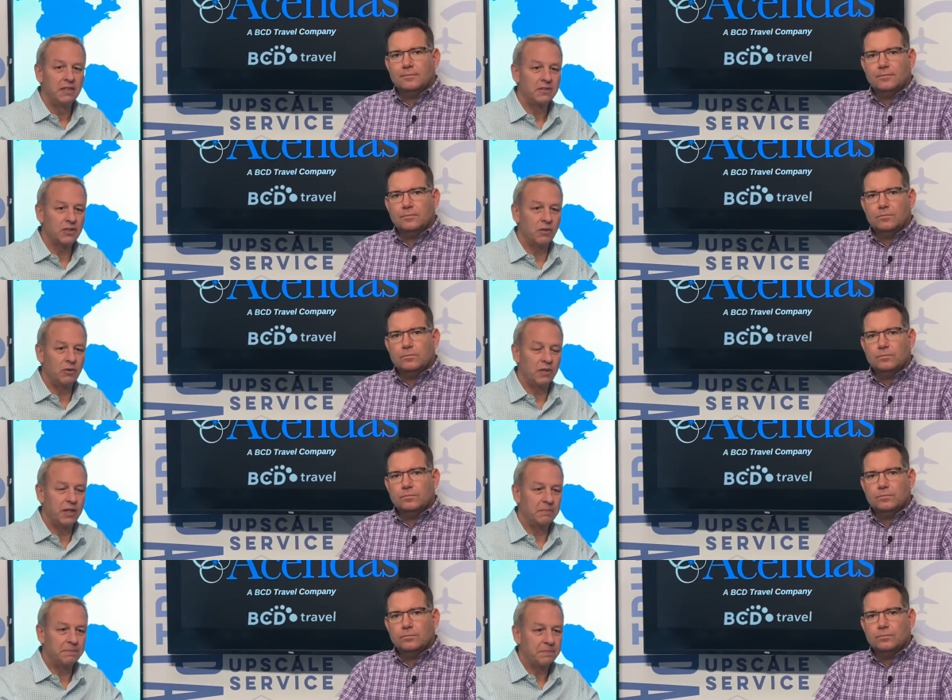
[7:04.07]

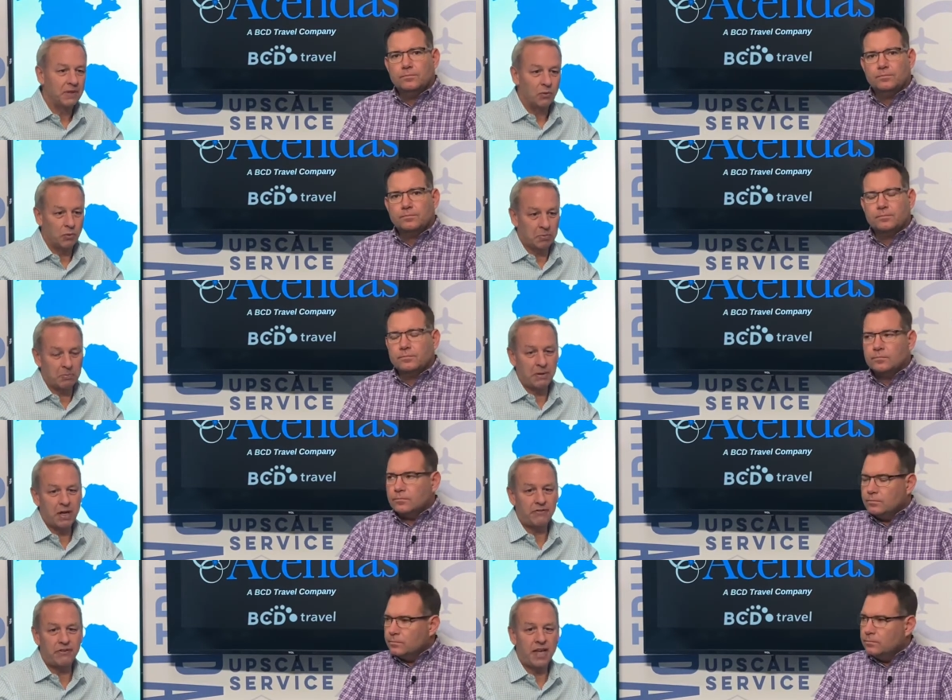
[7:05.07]
Speaker 1: So we're
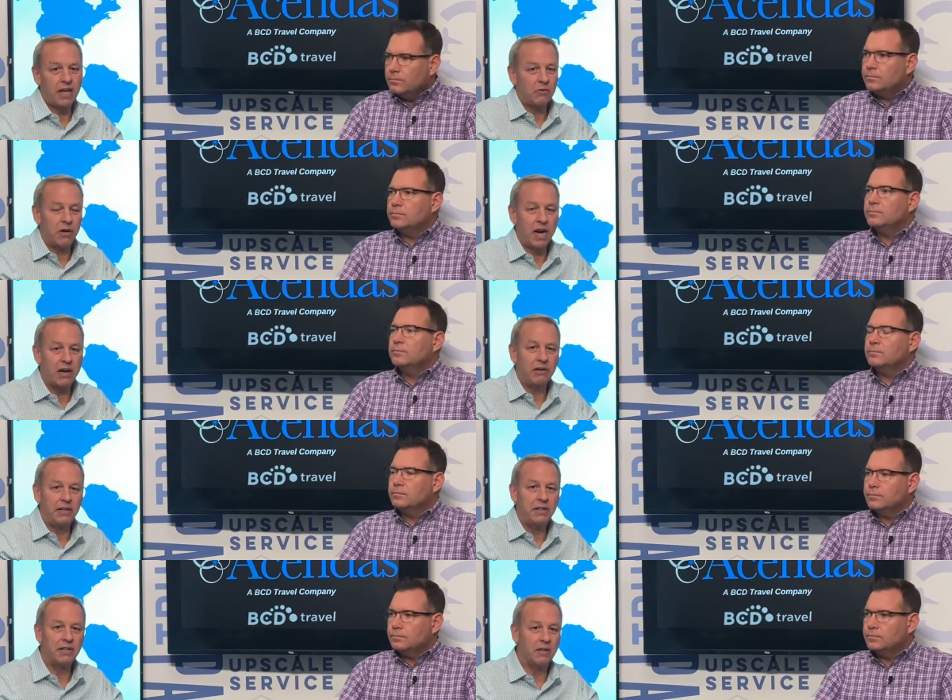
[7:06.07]
prepared for that. We're
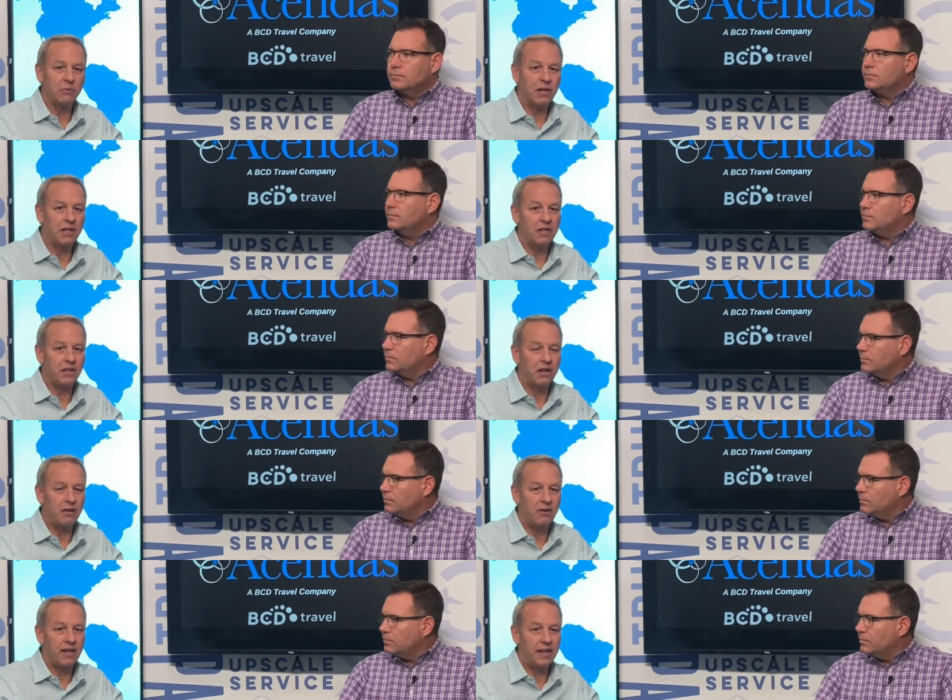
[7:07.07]
hiring and ready to
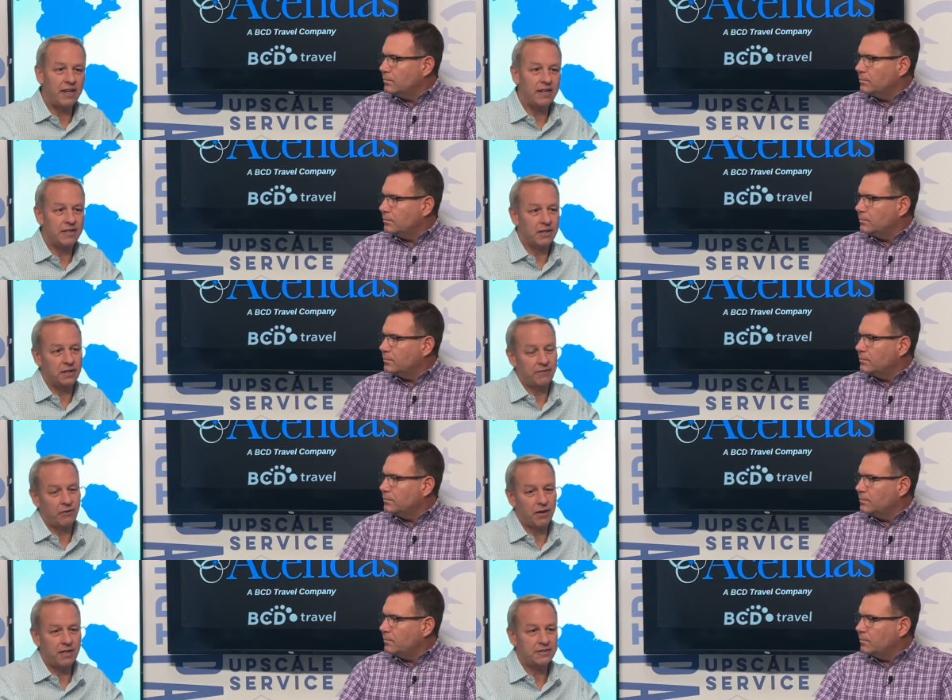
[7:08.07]
go. And
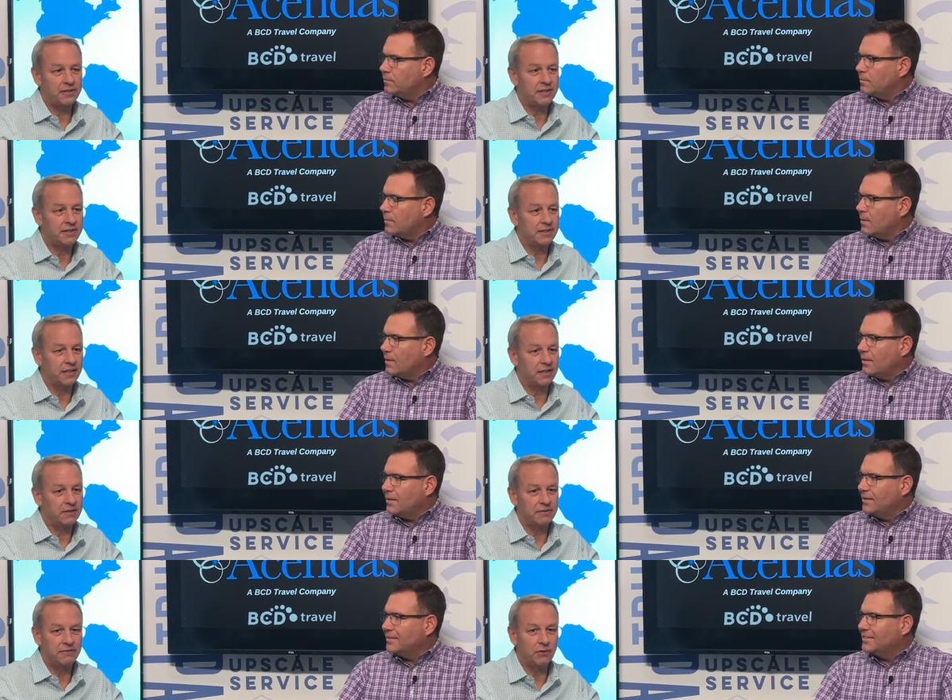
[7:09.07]
for us, it's
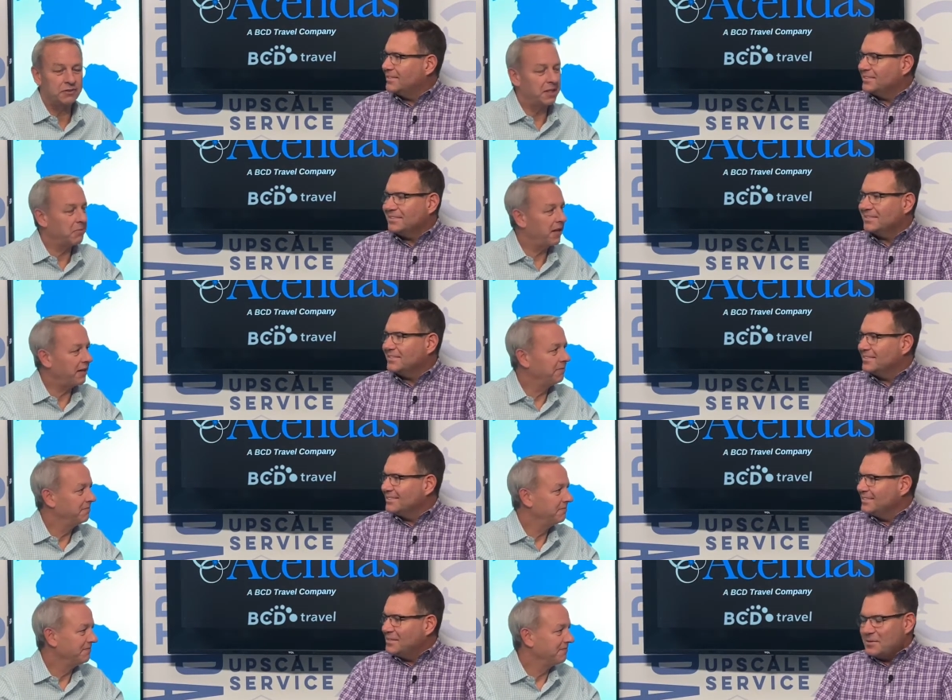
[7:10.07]
full
Speaker 2: steam ahead.
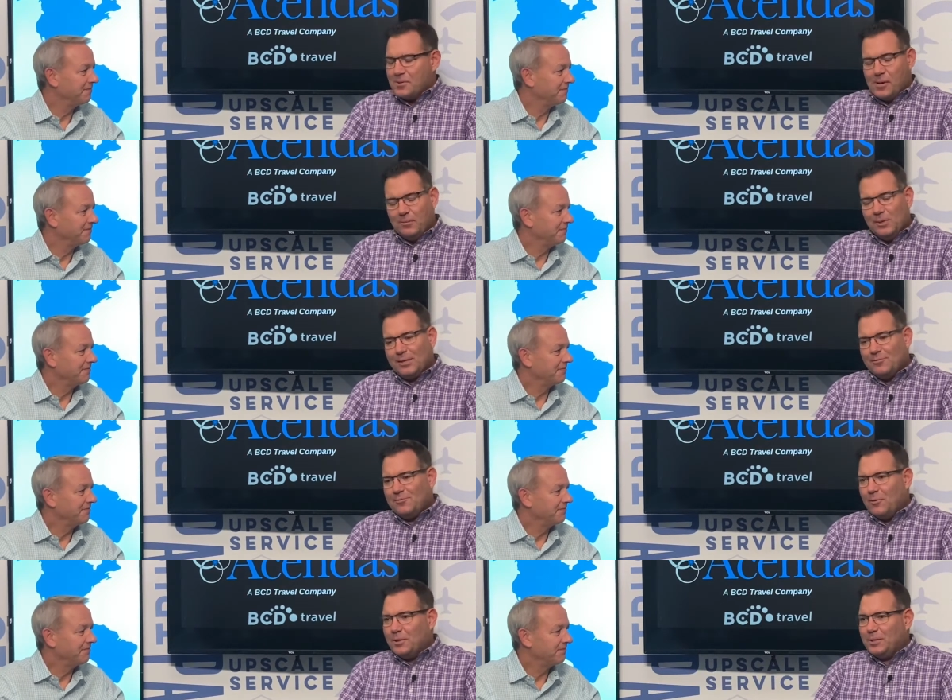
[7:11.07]
Well, I'm looking
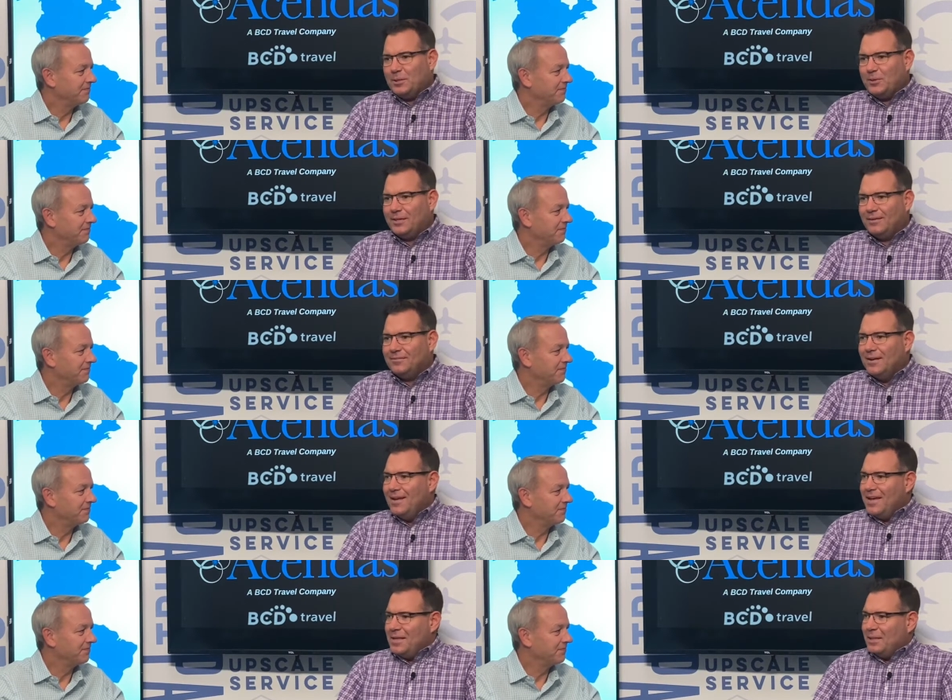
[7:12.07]
forward to it.
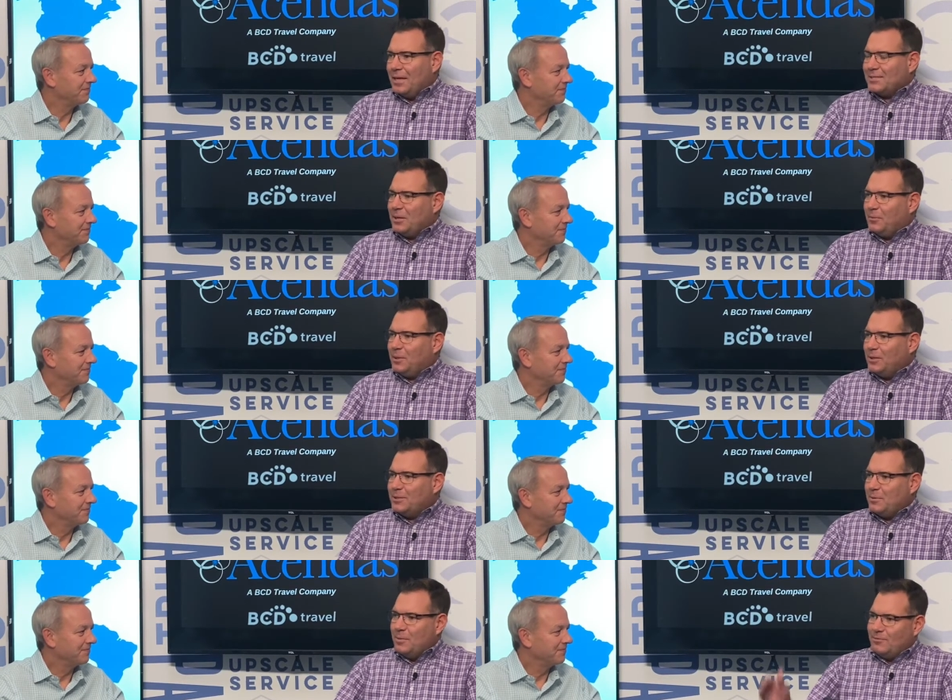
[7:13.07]
Last couple of years
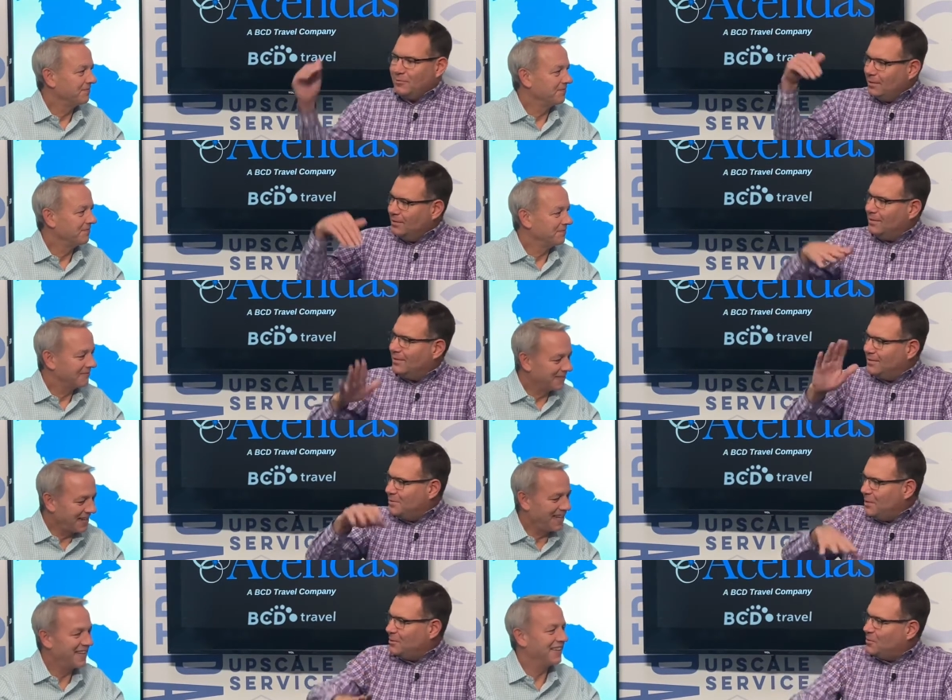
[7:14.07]
have been fun to
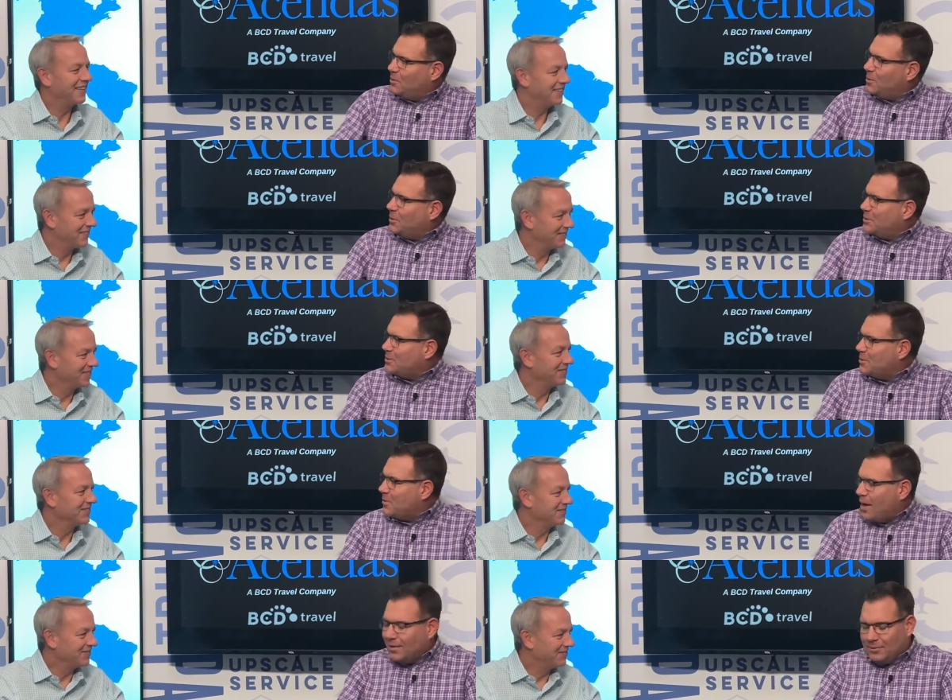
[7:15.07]
make the roller coaster ride